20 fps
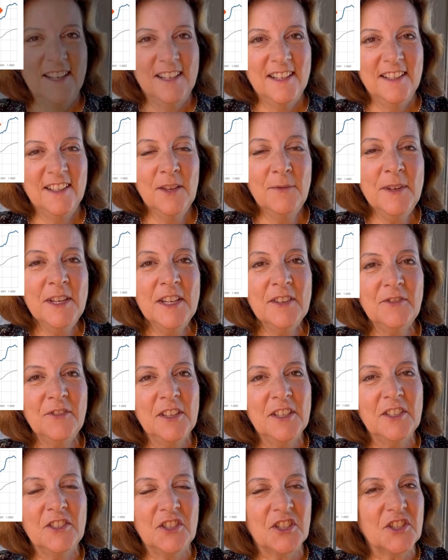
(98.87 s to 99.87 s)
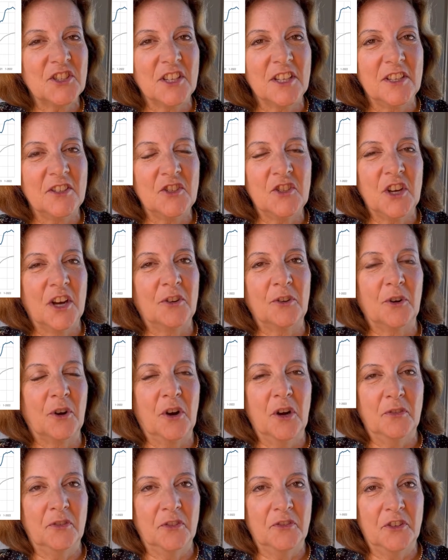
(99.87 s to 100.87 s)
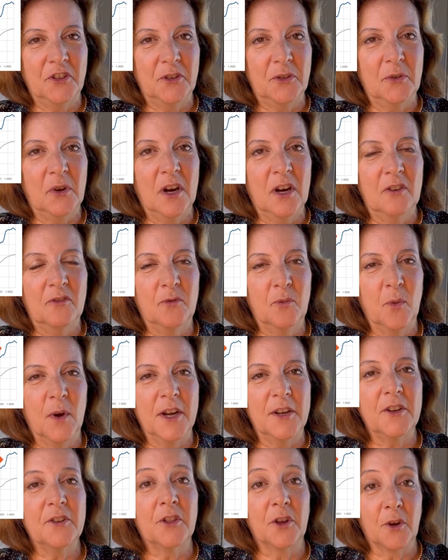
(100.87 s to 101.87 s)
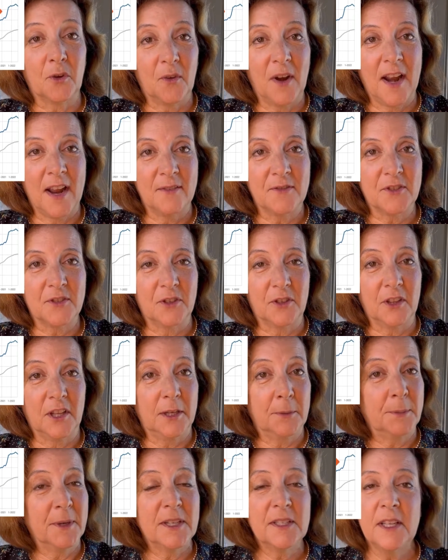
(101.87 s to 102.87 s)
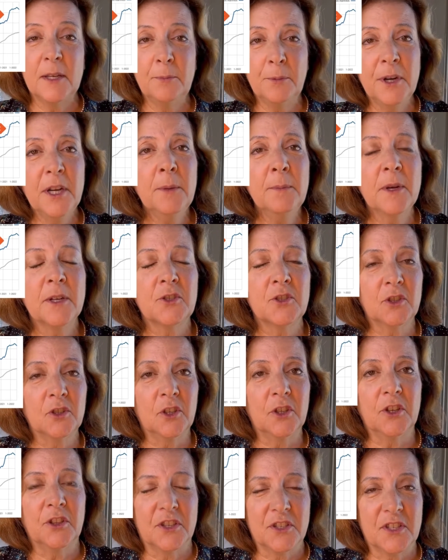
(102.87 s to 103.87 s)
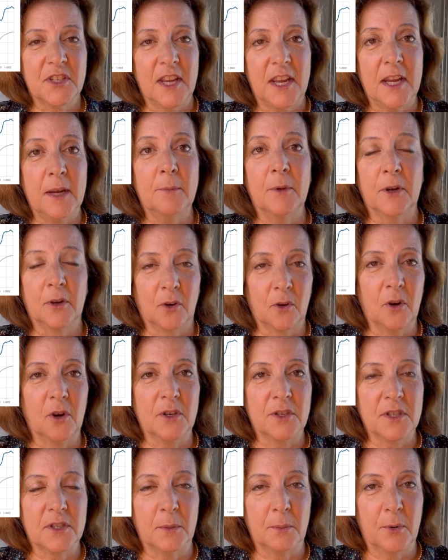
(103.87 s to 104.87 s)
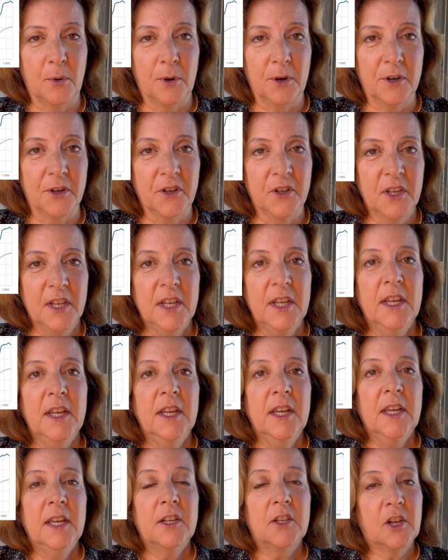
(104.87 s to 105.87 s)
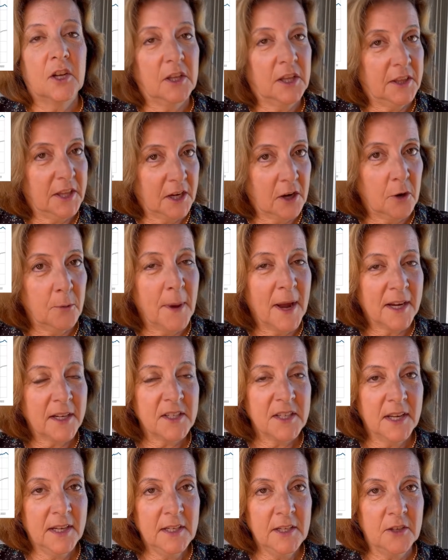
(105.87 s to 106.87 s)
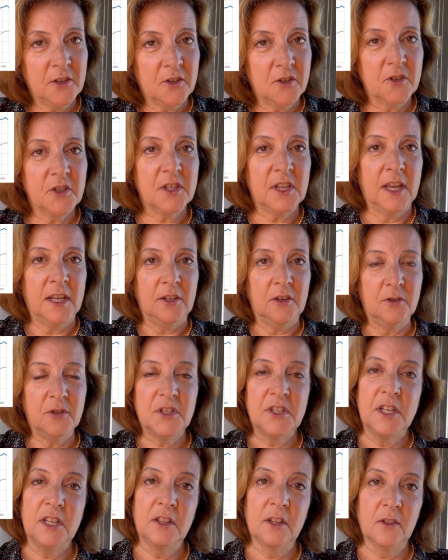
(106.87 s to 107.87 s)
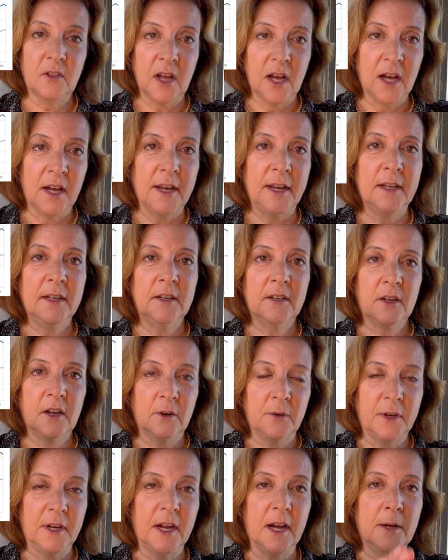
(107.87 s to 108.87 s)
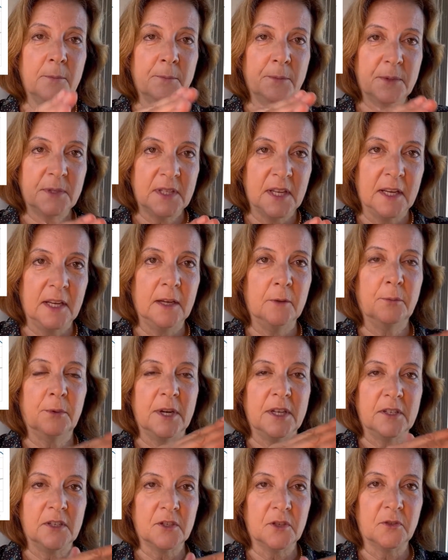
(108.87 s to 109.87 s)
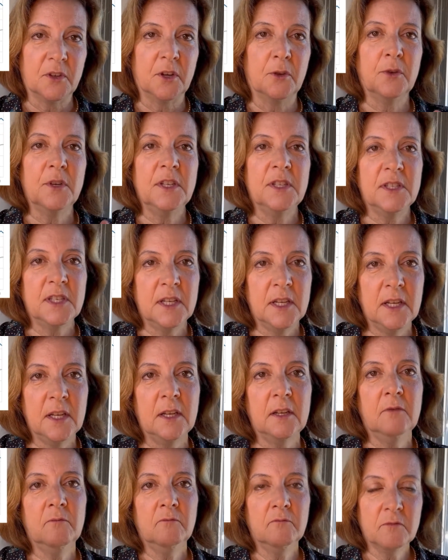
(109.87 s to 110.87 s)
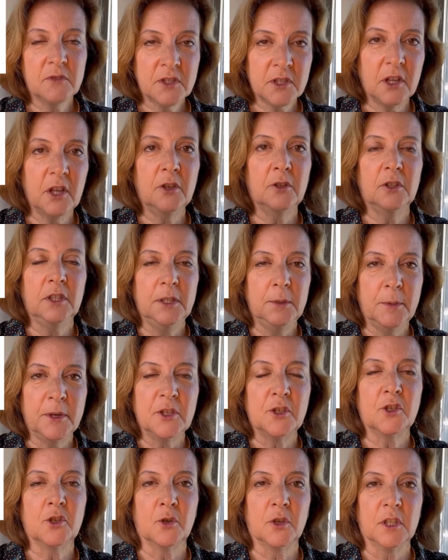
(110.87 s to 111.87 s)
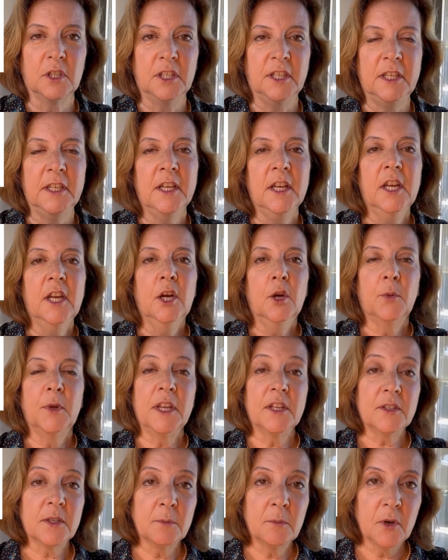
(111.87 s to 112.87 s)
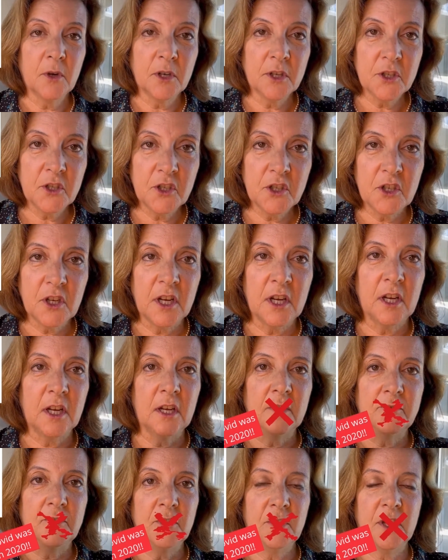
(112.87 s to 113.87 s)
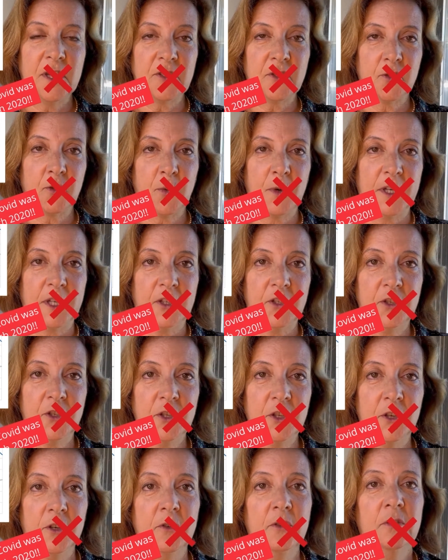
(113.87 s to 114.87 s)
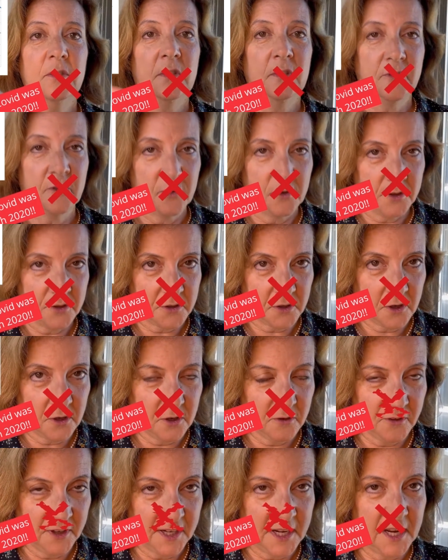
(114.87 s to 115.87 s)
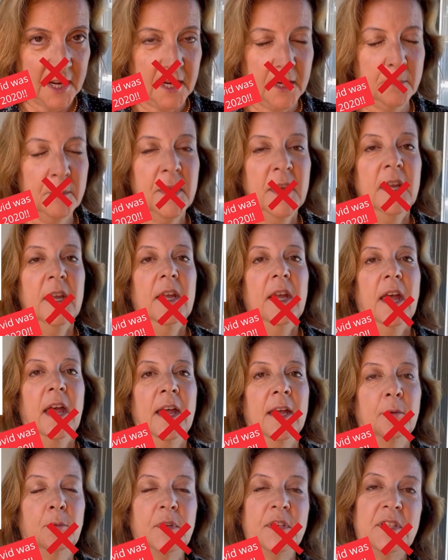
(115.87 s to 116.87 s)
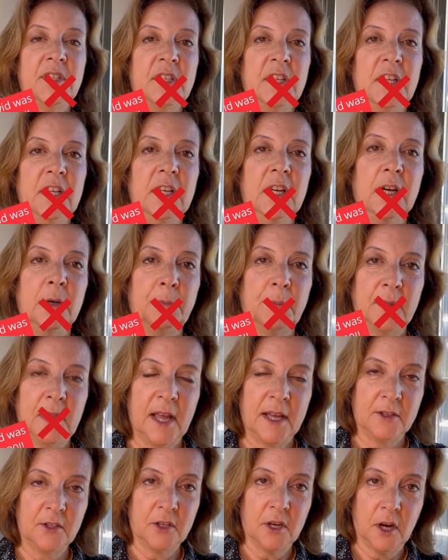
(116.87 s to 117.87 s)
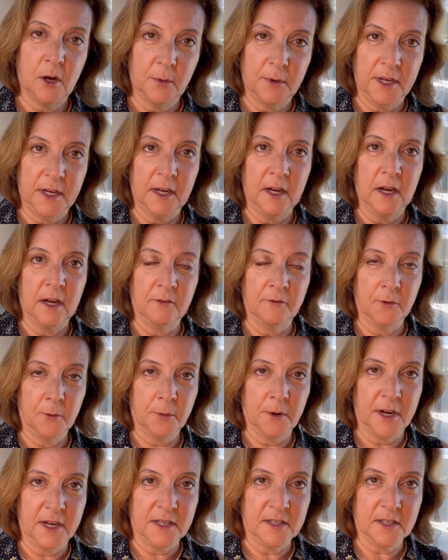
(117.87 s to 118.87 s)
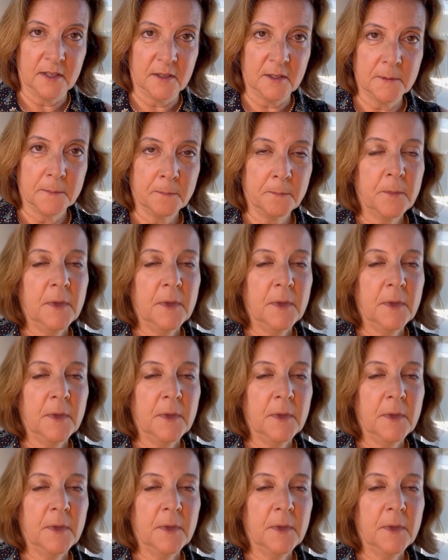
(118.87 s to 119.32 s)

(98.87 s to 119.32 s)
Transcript: Let me give you just a general overview of what the graphs look like, because they pretty much look the same across the board. They go back 10 years and you see the line going up saying prices are increasing slowly but surely. We get to March of 2022, of course, COVID came, and we see a plateauing of the prices.